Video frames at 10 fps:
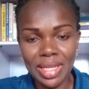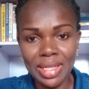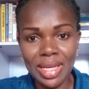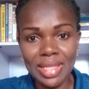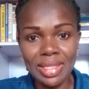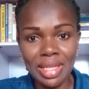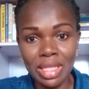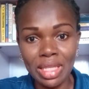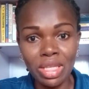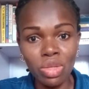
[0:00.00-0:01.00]
That's
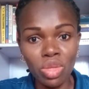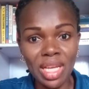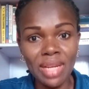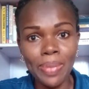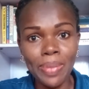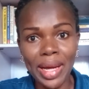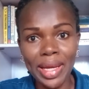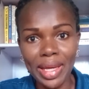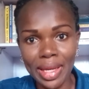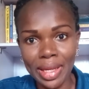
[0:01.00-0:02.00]
it, denoted by
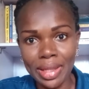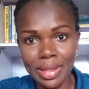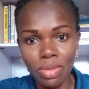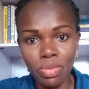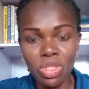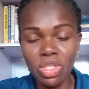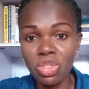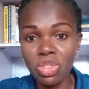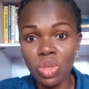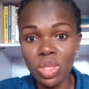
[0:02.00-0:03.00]
N, which is
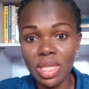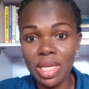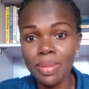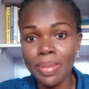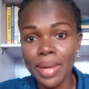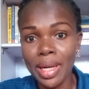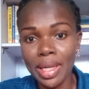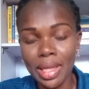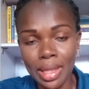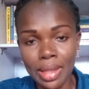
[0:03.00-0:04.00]
denoted by
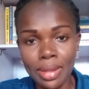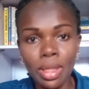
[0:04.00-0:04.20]
N.